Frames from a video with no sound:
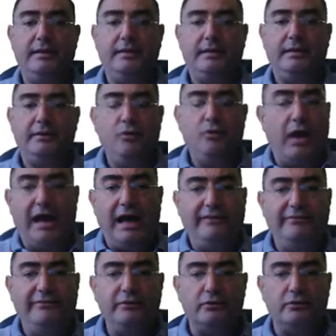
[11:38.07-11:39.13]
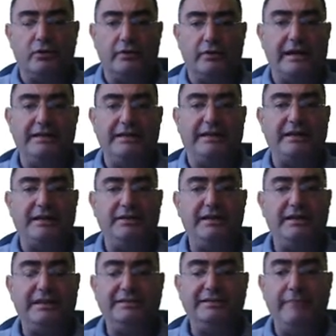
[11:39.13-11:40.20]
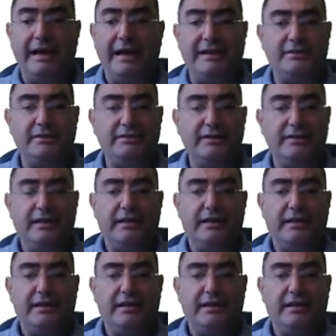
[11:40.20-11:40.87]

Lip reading: you have your organization is managed.